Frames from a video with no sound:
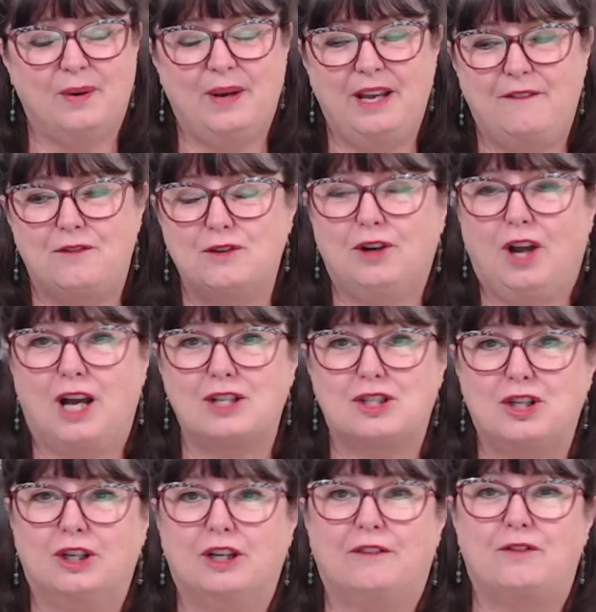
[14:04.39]
if you're not
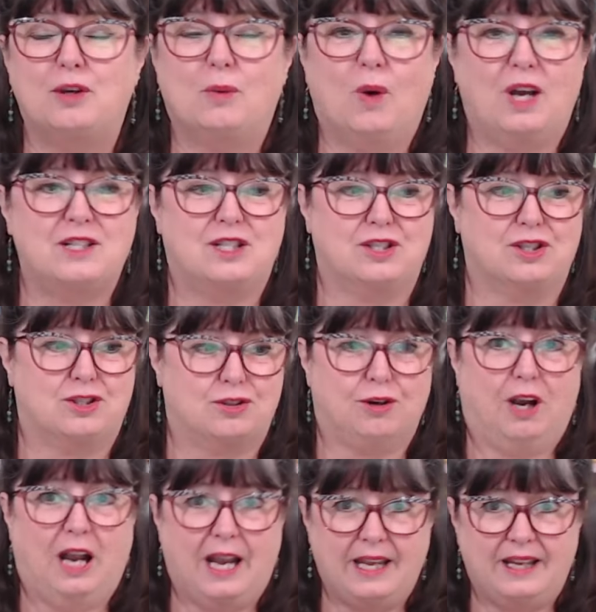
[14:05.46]
sure if you want to
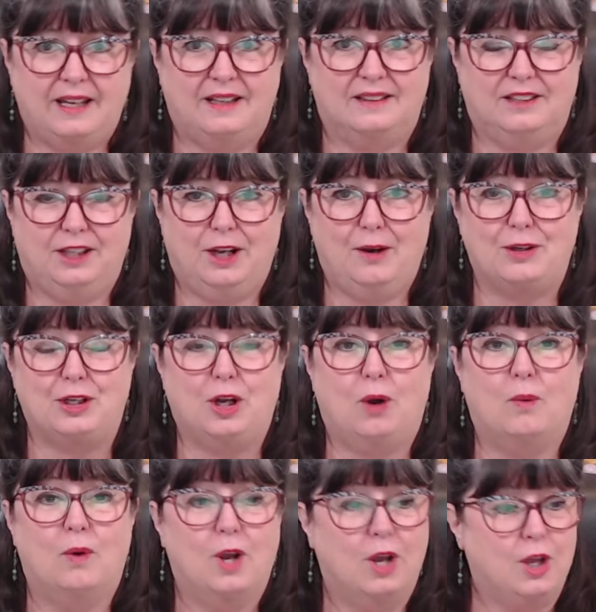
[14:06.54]
try it, you know, you don't,